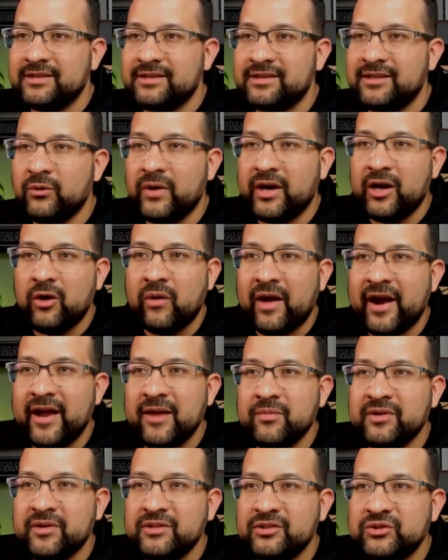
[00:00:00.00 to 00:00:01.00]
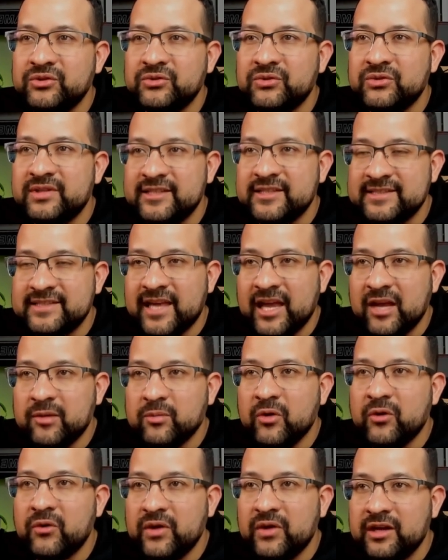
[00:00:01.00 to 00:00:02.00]
The requirement to do this
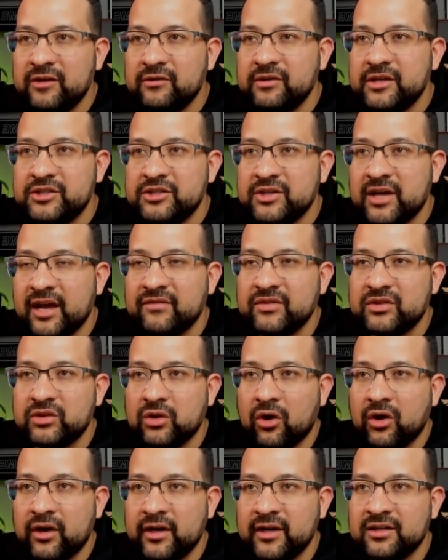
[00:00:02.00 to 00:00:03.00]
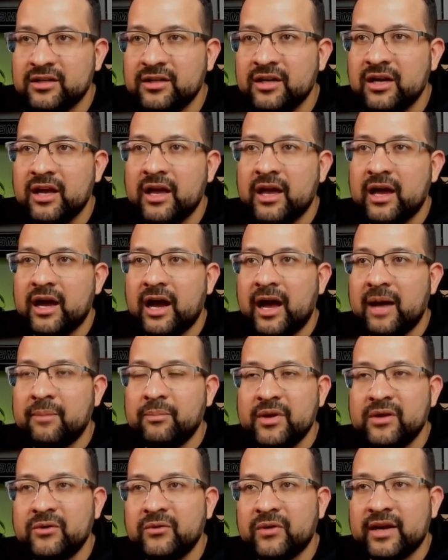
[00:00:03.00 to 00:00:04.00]
demo, you need to have Docker up
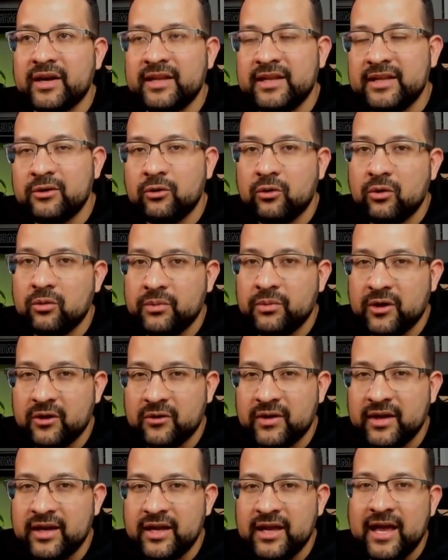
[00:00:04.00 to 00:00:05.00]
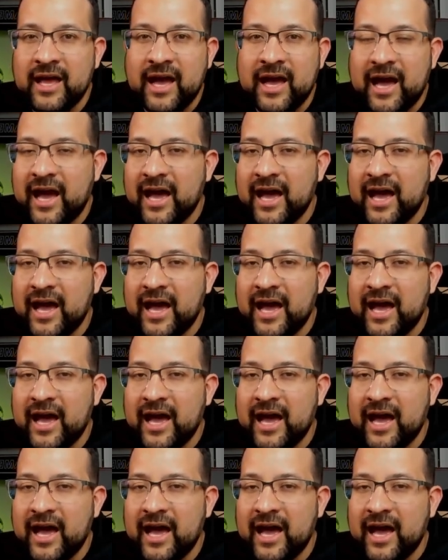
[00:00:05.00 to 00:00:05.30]
and running in your computer. I